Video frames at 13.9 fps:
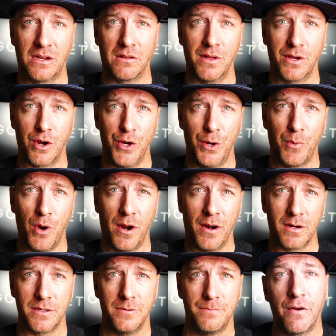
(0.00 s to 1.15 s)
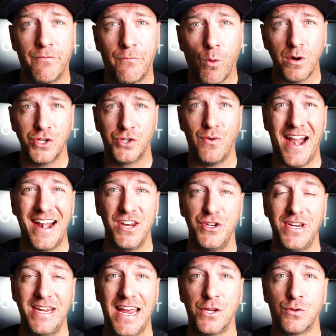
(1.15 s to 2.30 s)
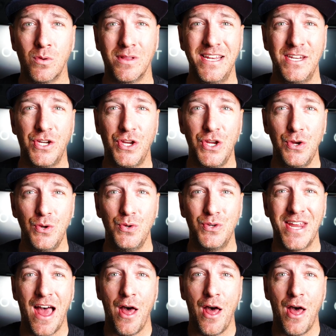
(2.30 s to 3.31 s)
click on your product. The fourth strategy is really to use